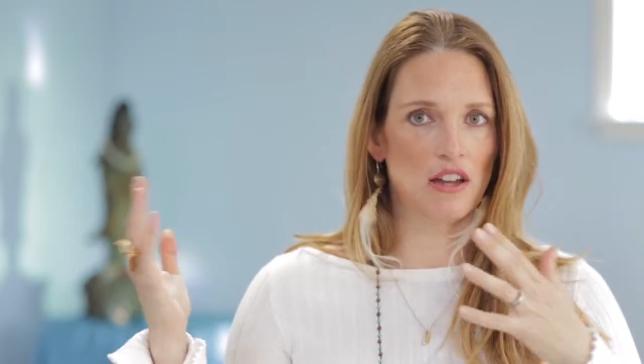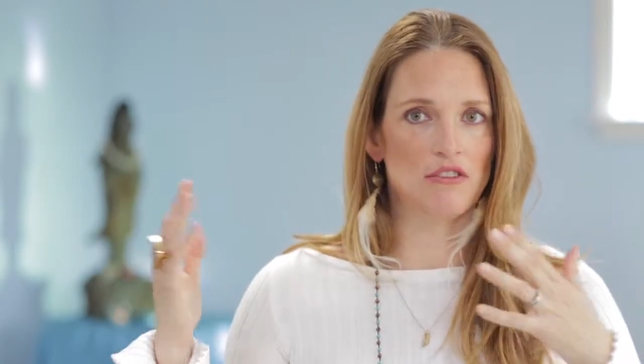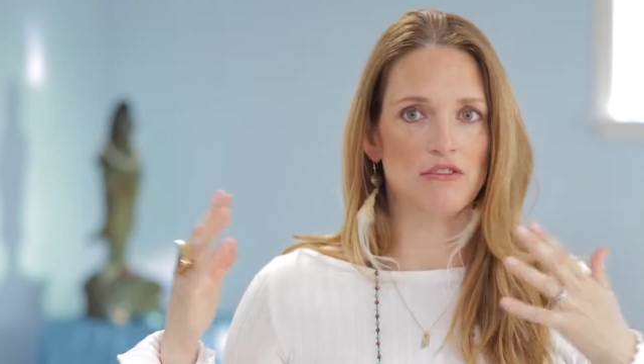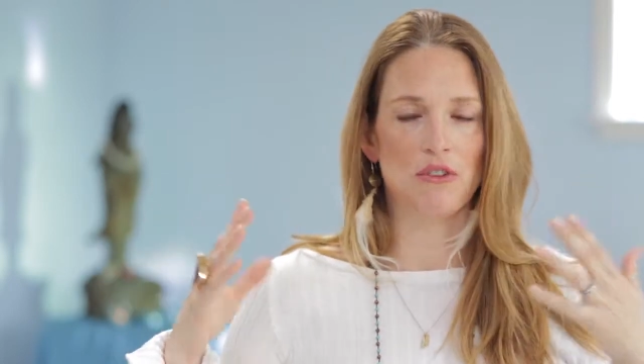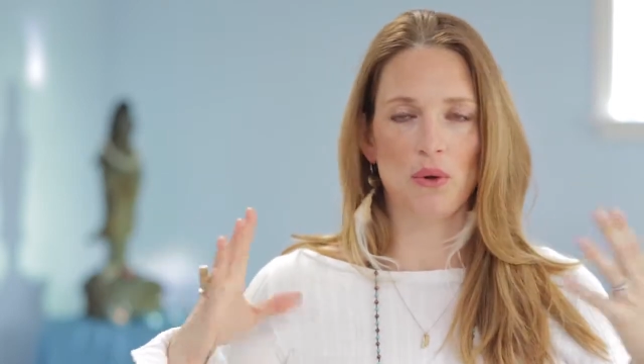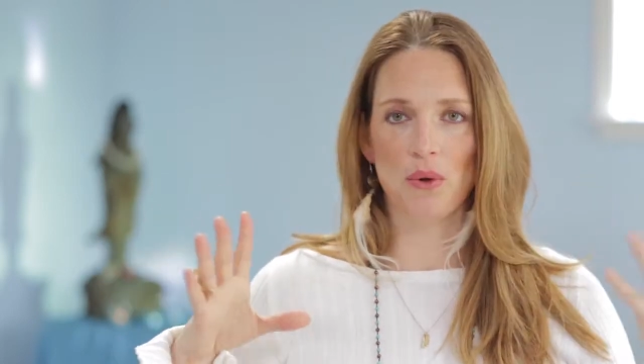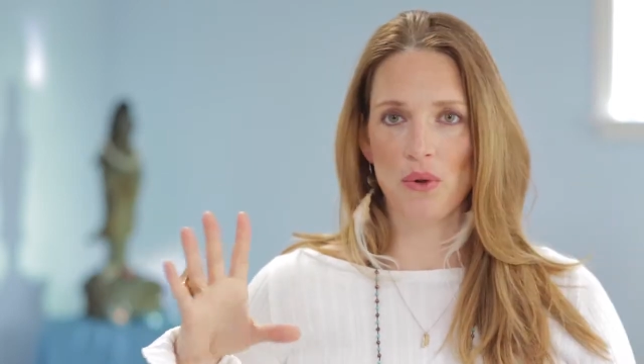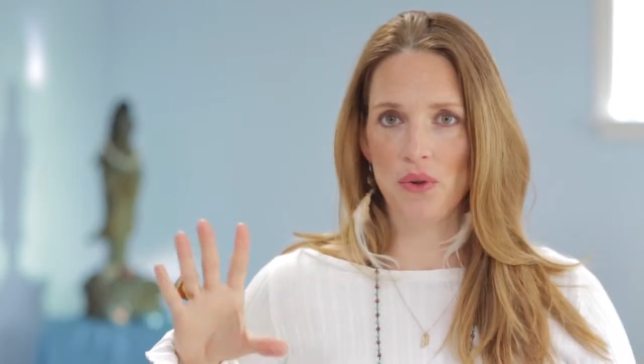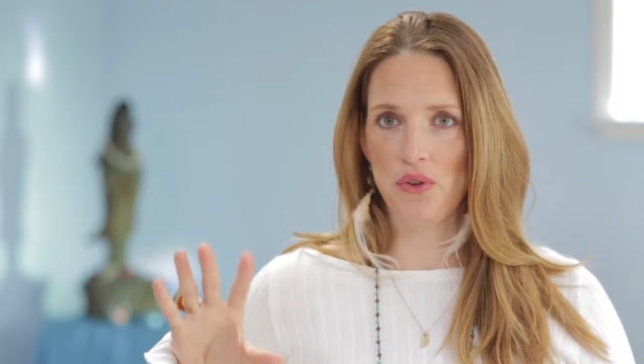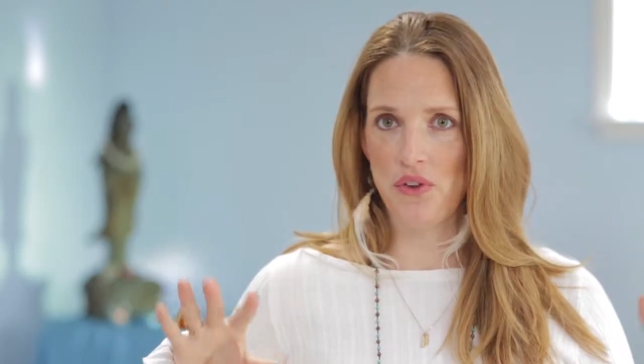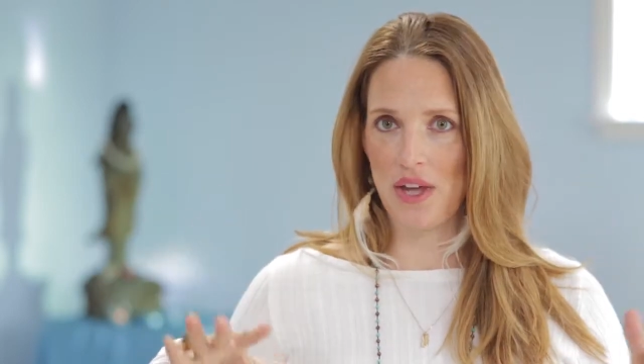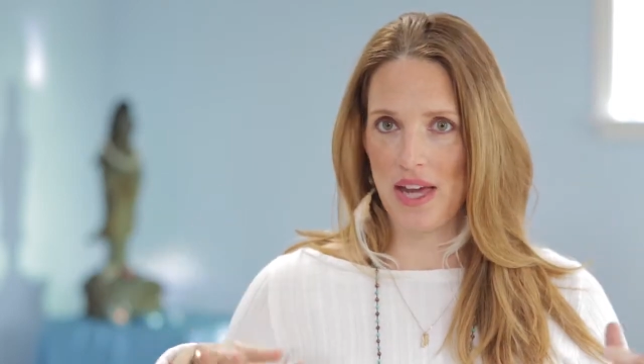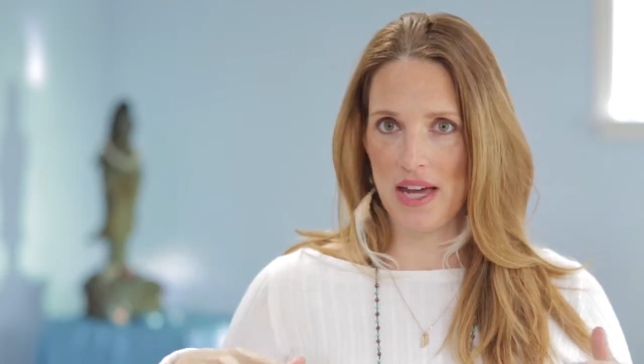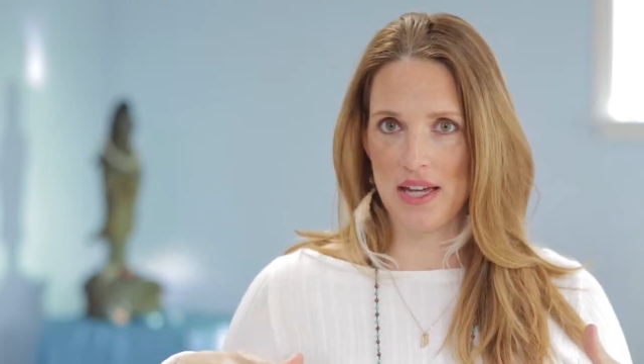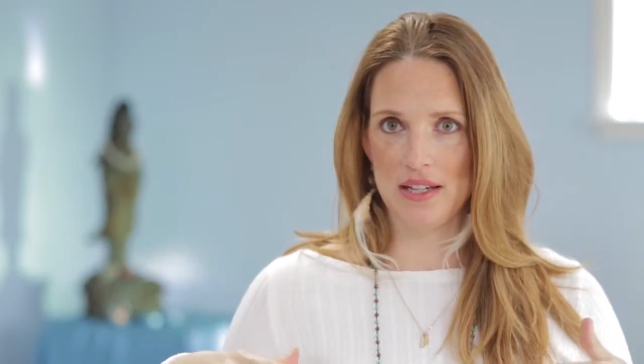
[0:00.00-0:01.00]
unfolds
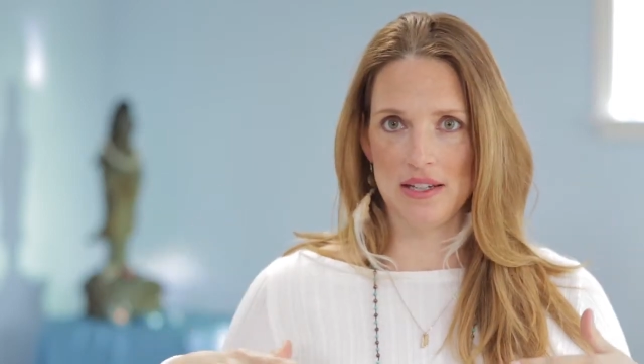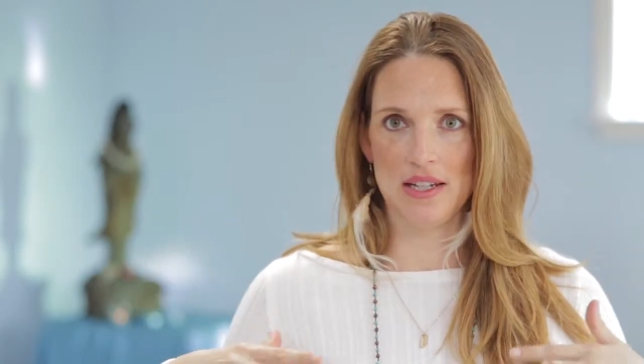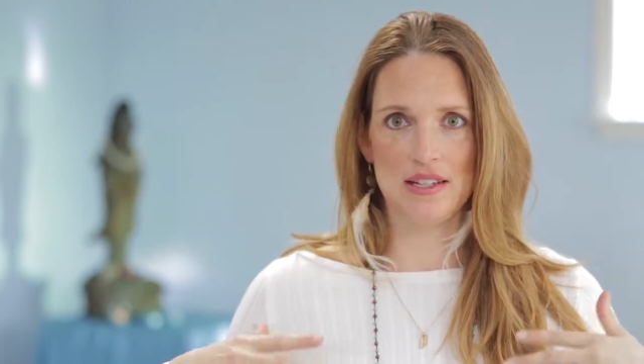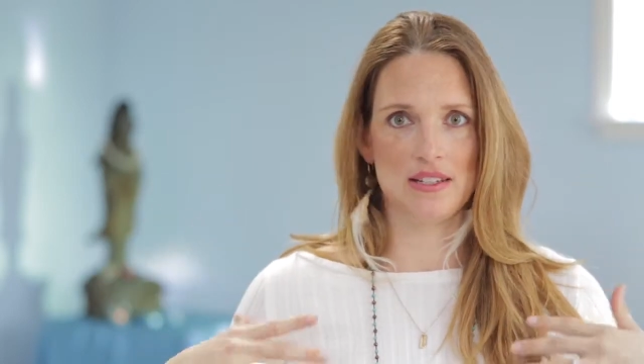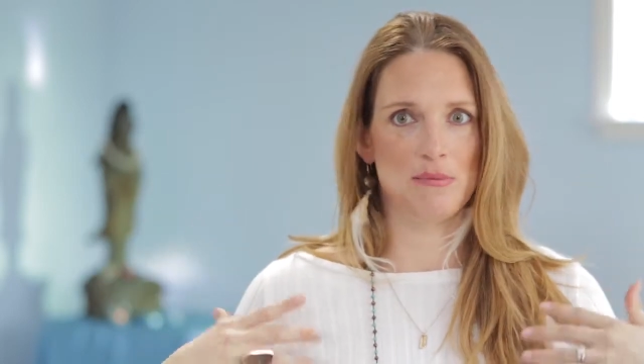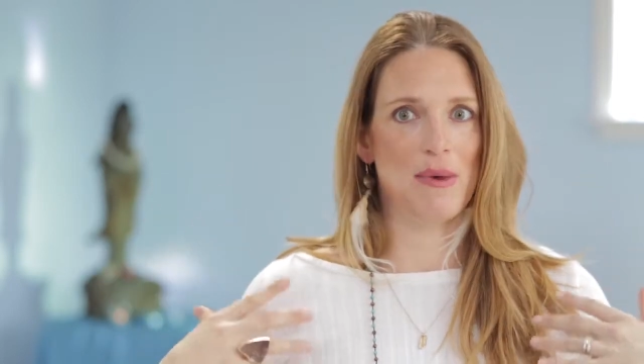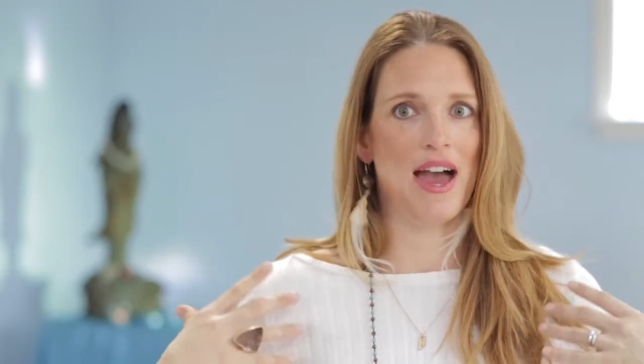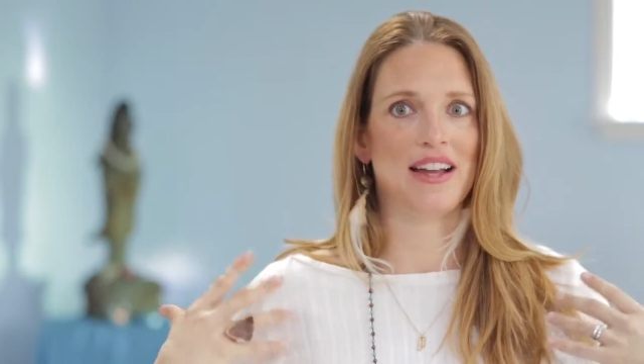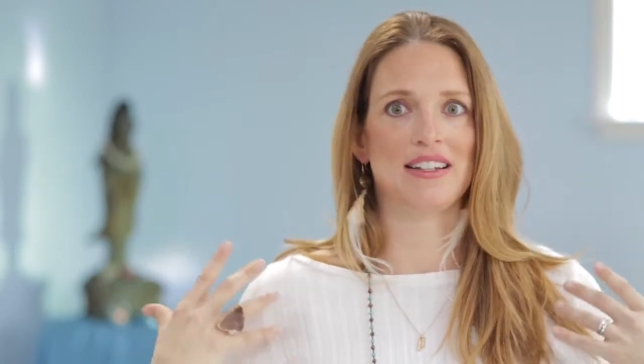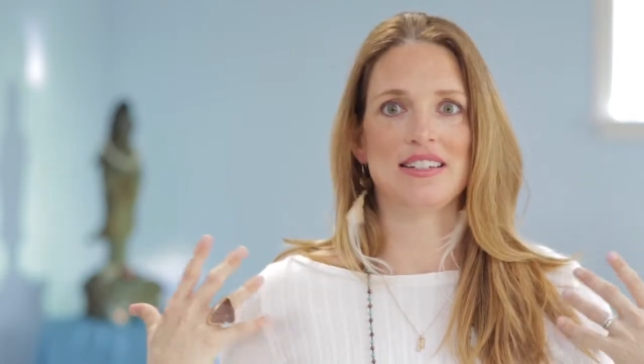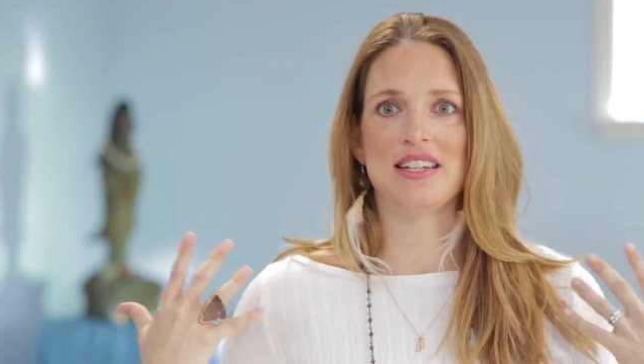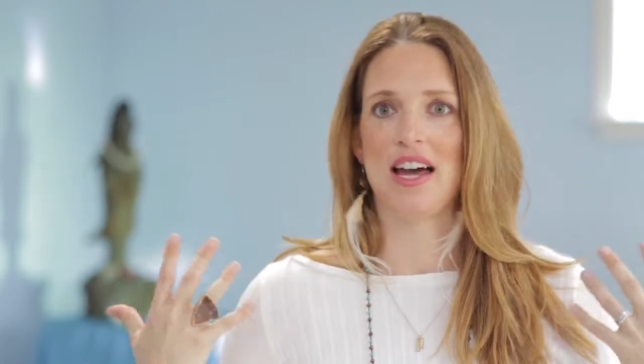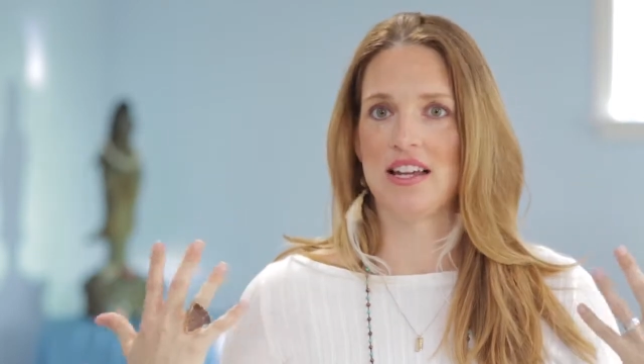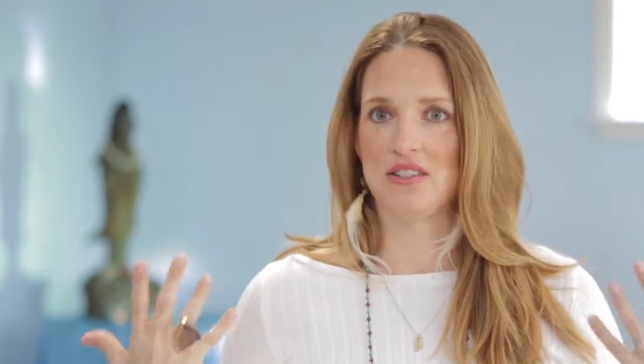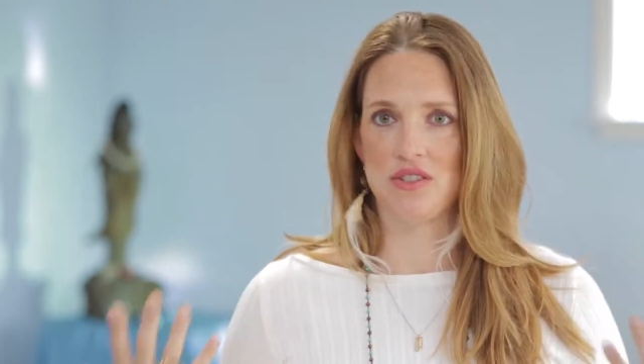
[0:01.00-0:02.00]
and is
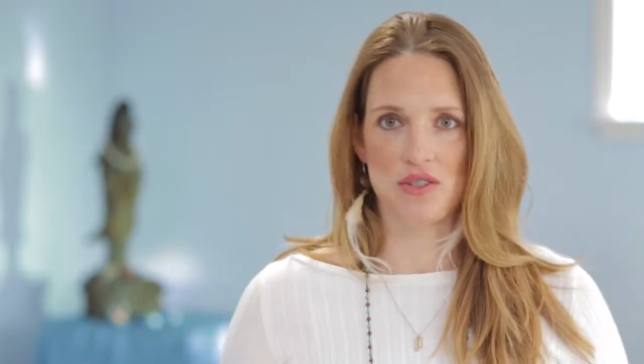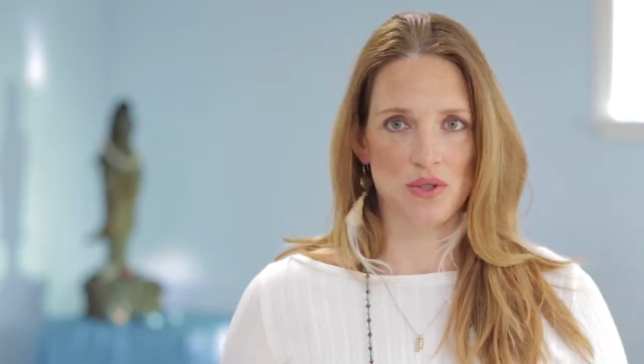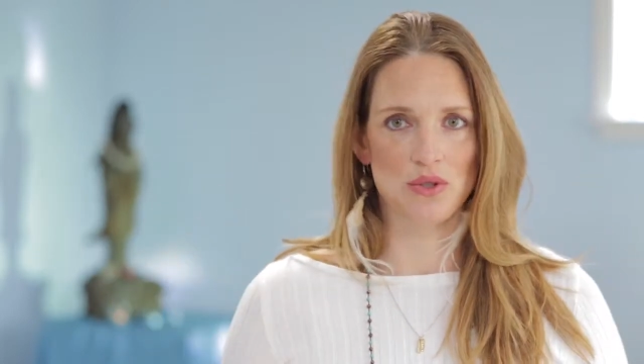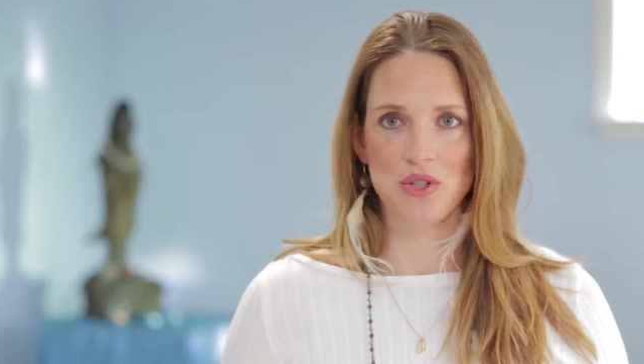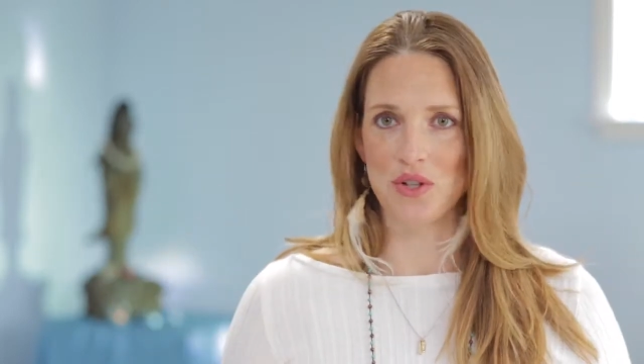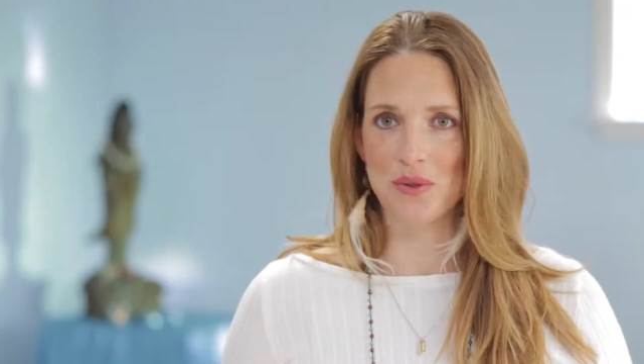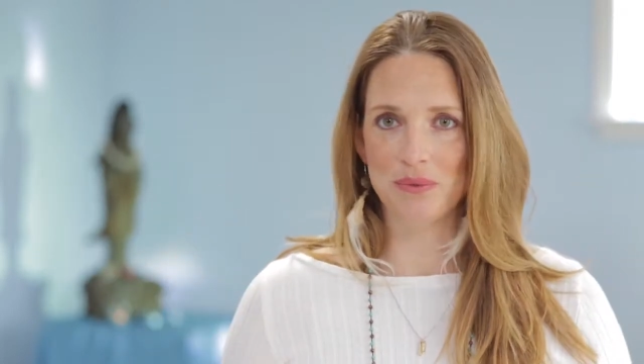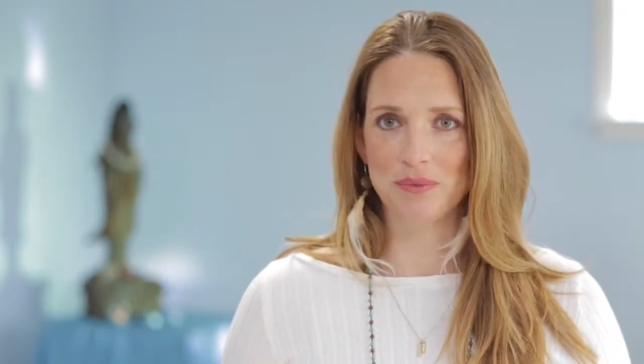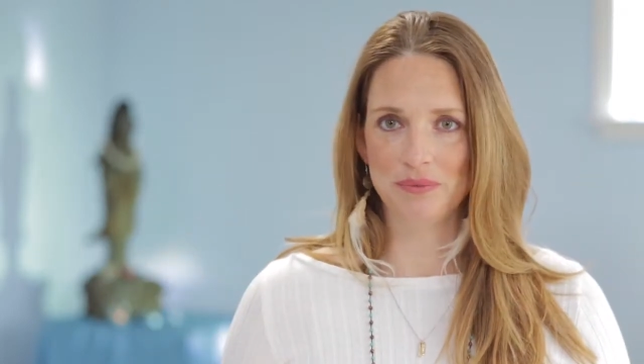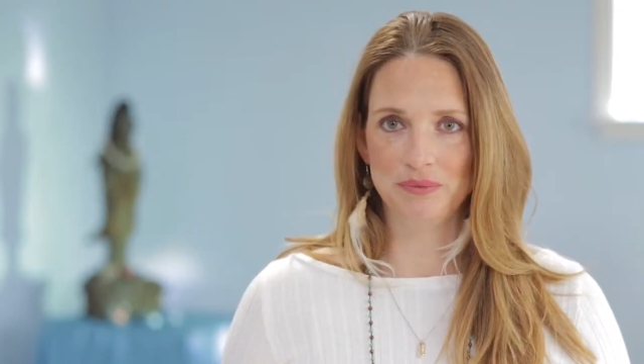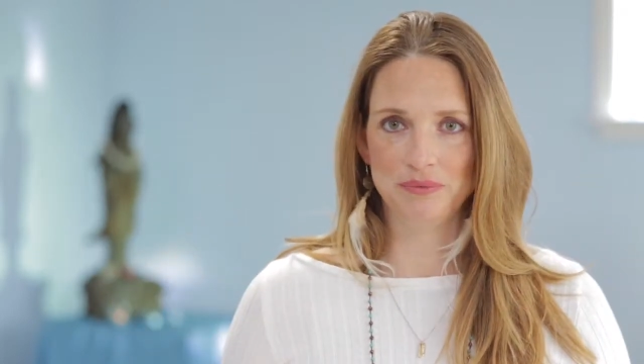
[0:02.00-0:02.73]
magnetized to you